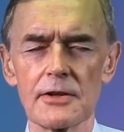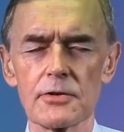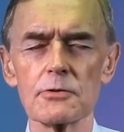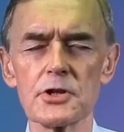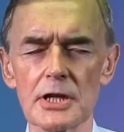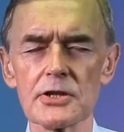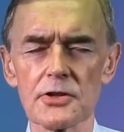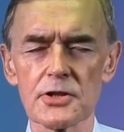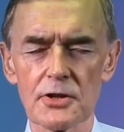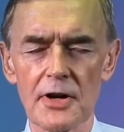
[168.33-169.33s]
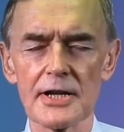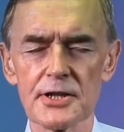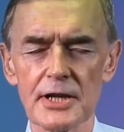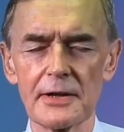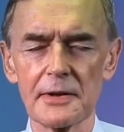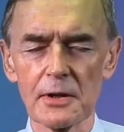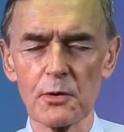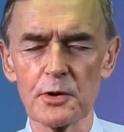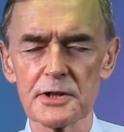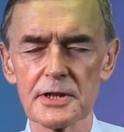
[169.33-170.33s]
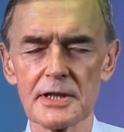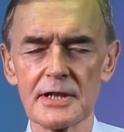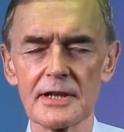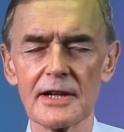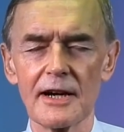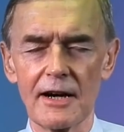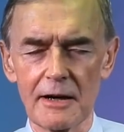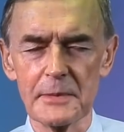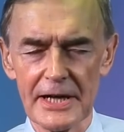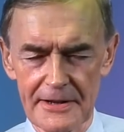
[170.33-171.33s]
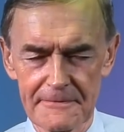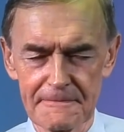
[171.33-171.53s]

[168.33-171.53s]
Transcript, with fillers: through Jesus Christ our Lord. Amen.